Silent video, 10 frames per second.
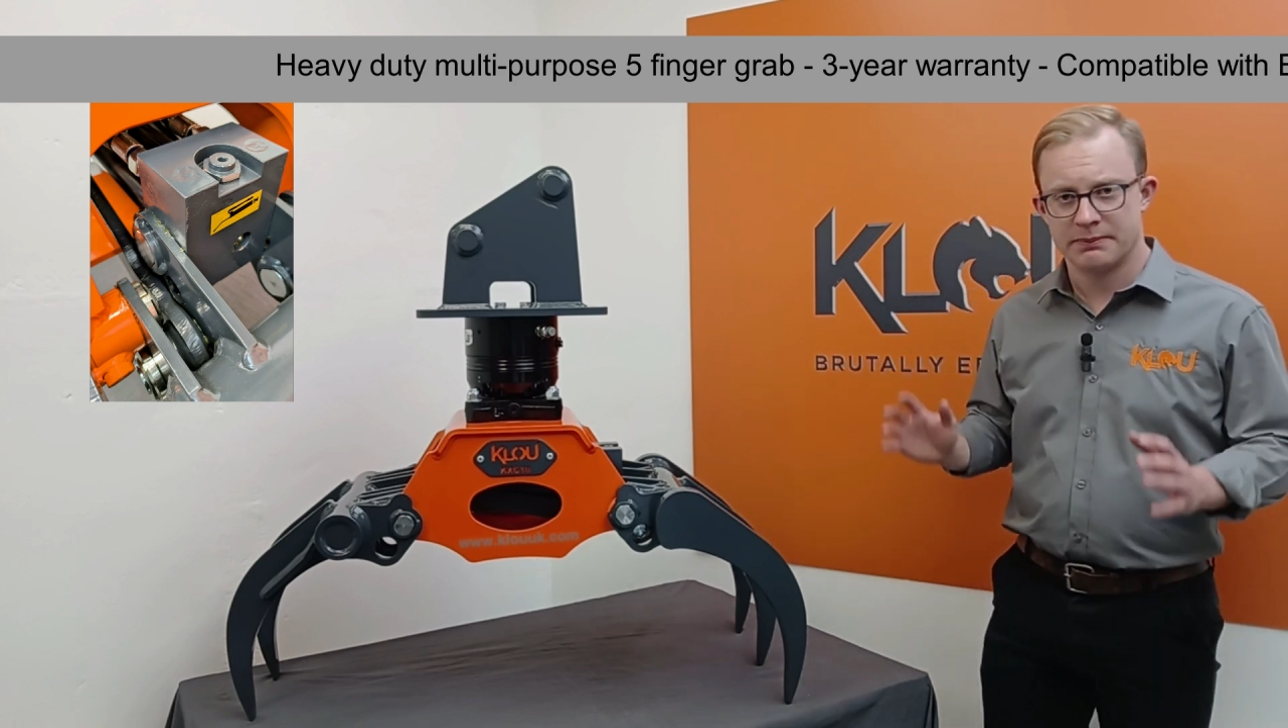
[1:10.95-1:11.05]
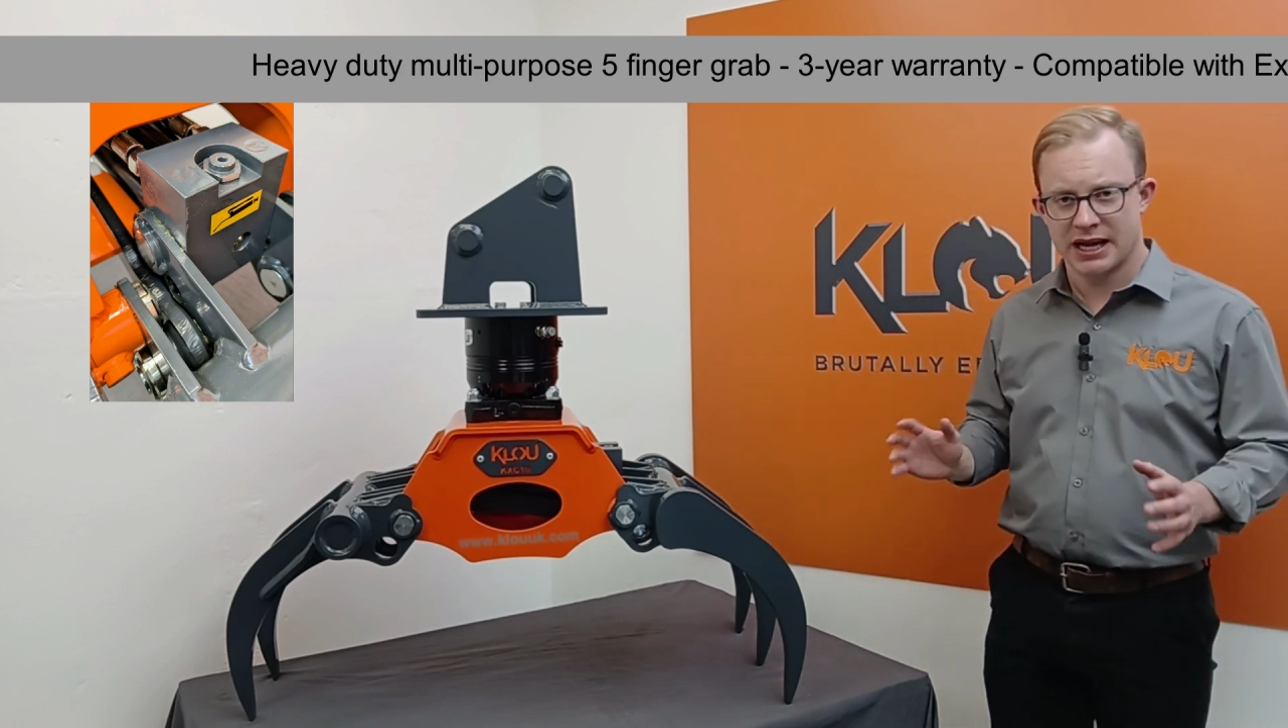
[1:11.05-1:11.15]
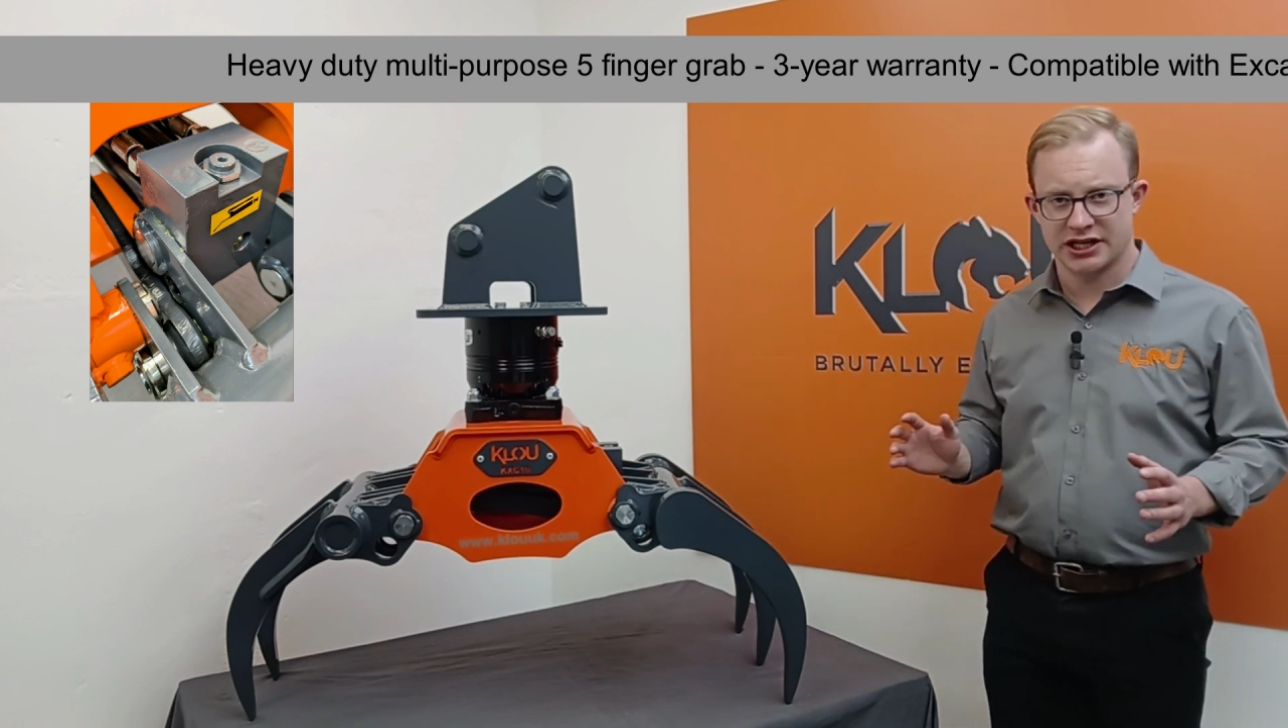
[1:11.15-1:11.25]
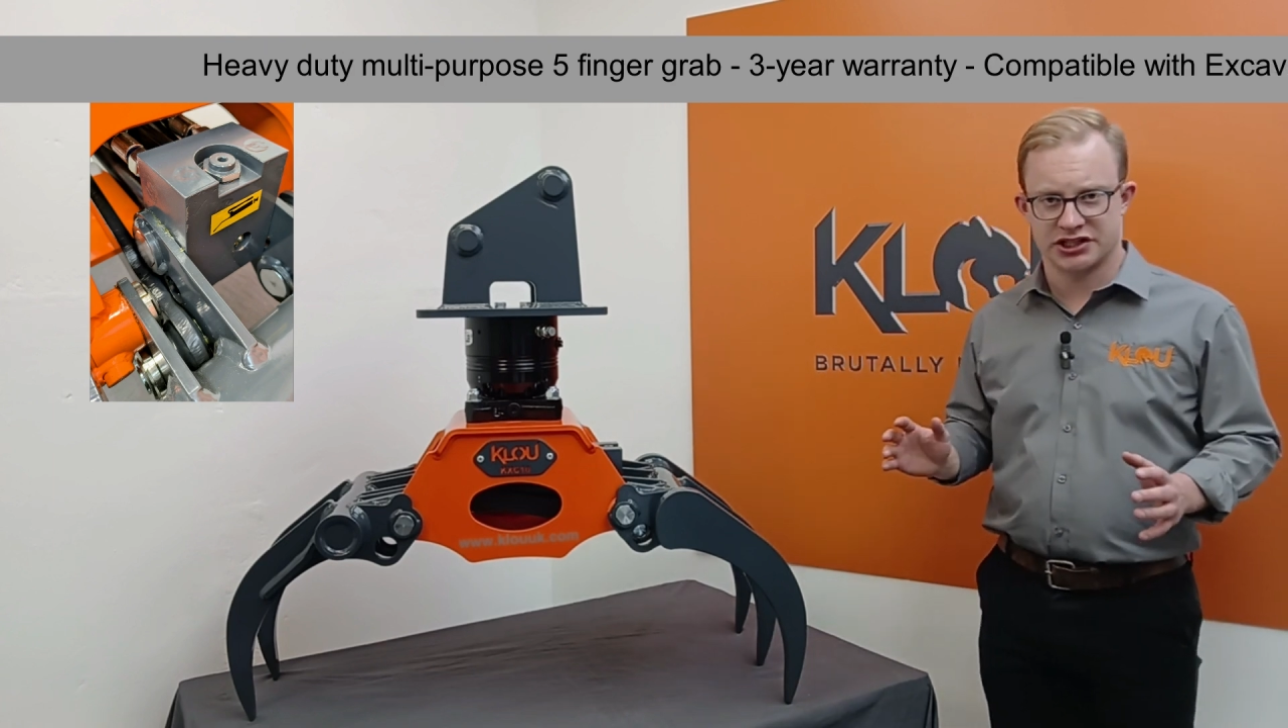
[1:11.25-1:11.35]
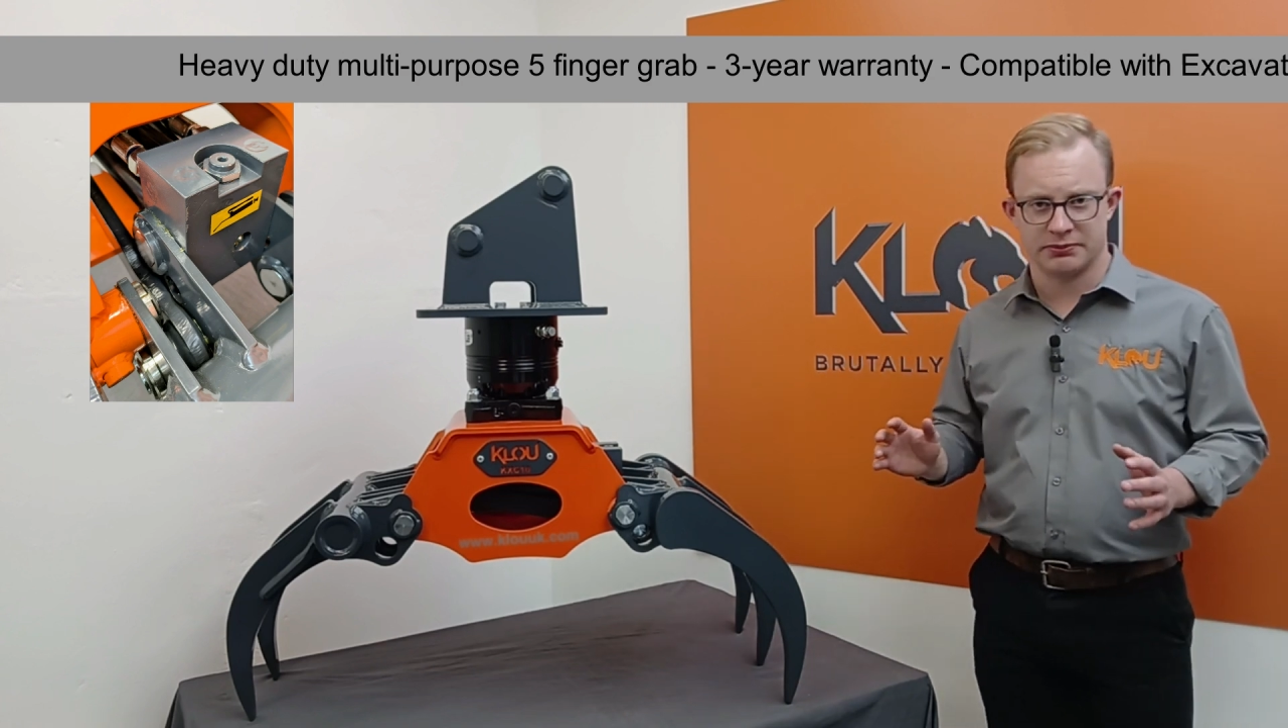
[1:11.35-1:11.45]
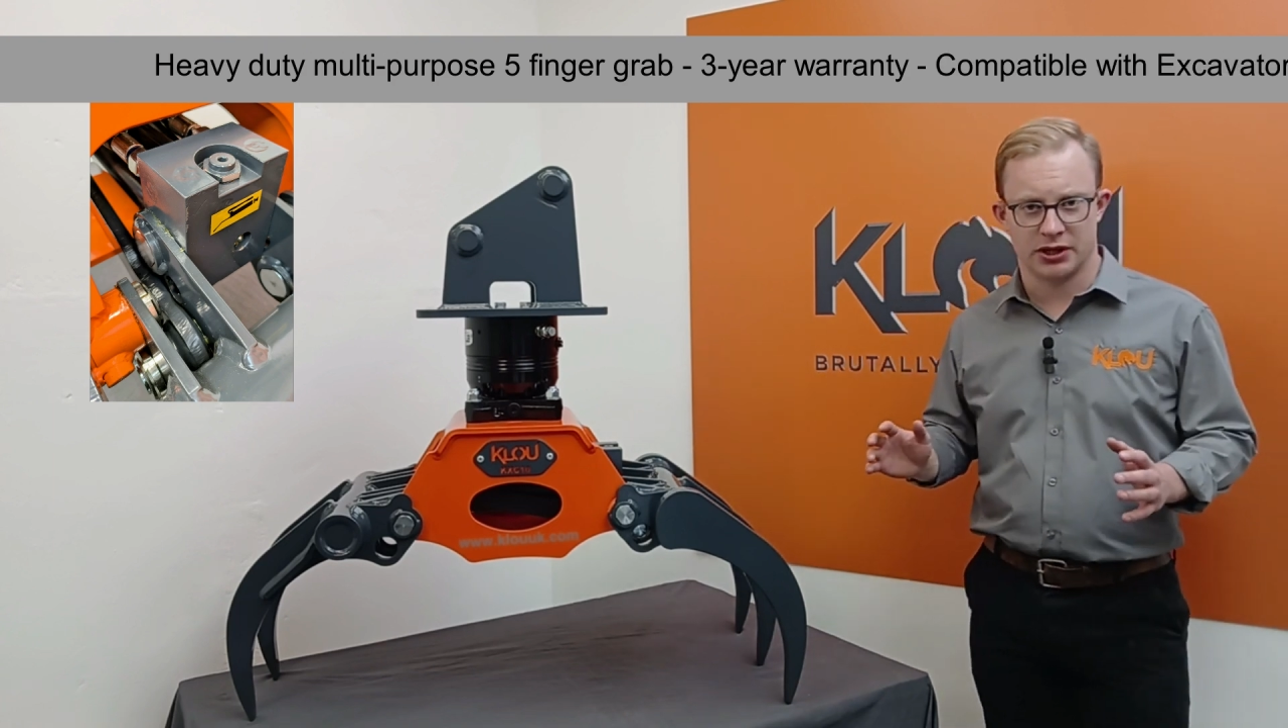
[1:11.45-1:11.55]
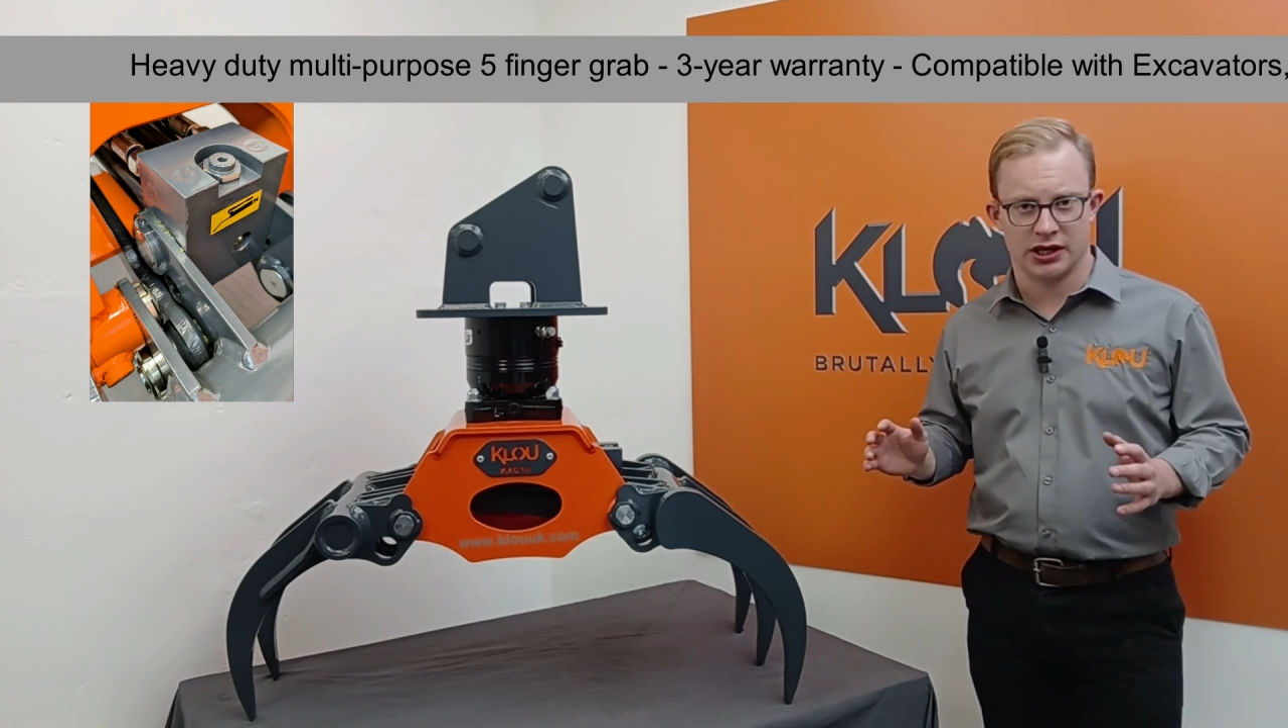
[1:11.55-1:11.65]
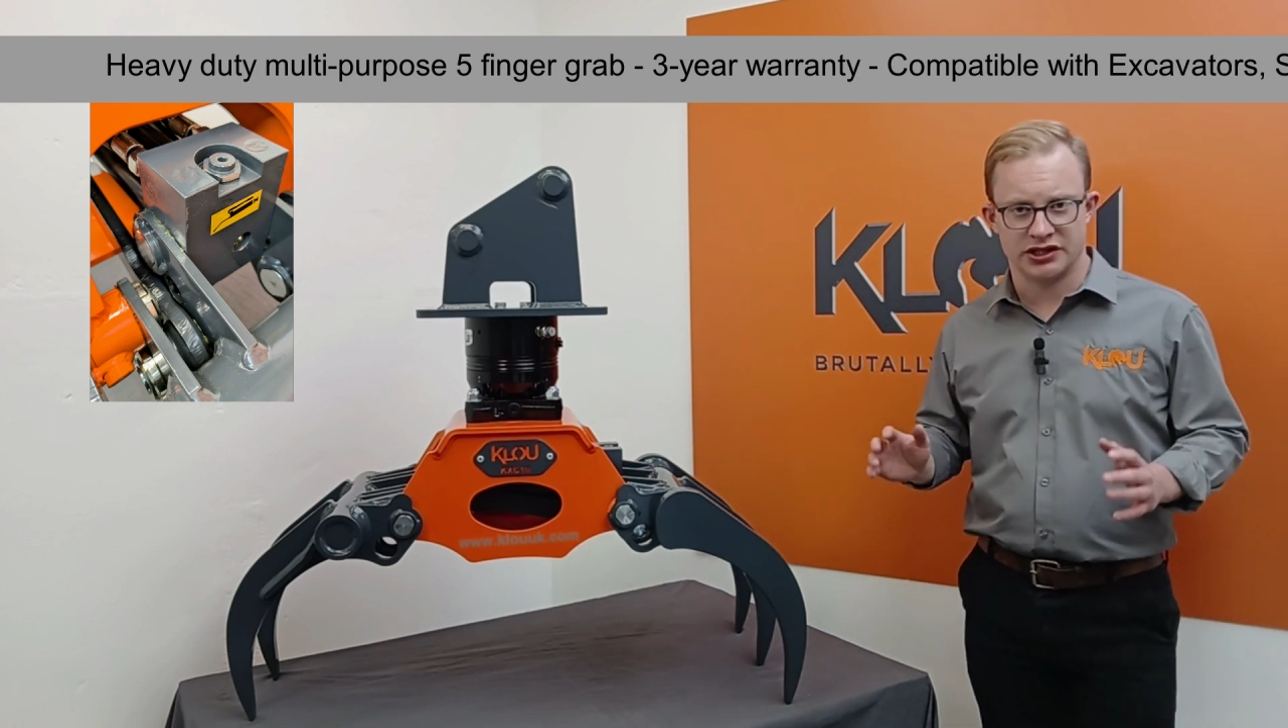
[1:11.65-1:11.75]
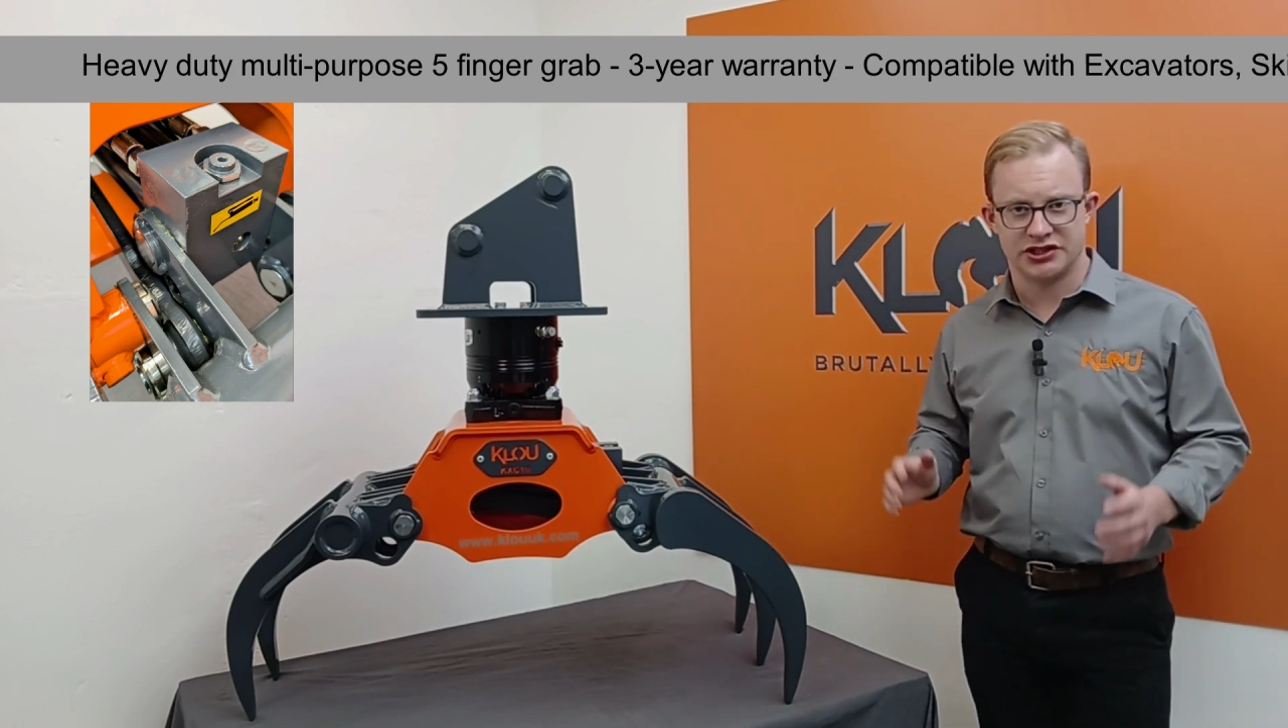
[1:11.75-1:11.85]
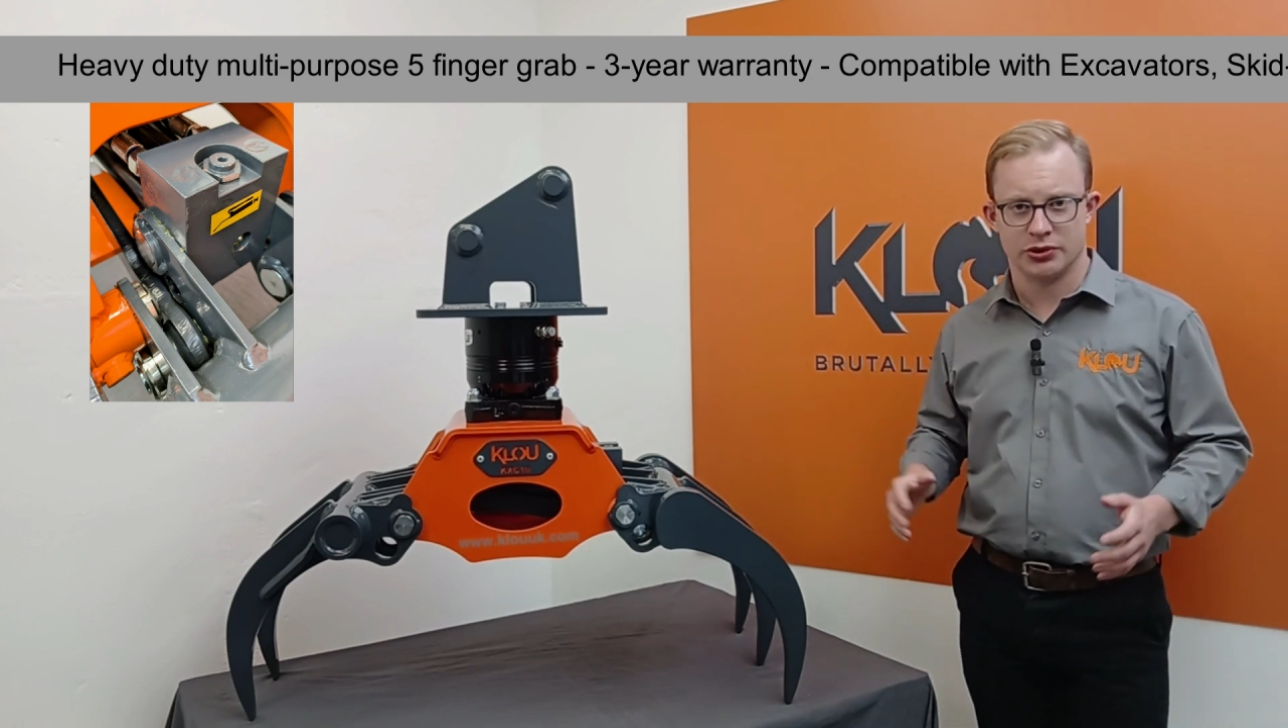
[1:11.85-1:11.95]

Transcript: maximize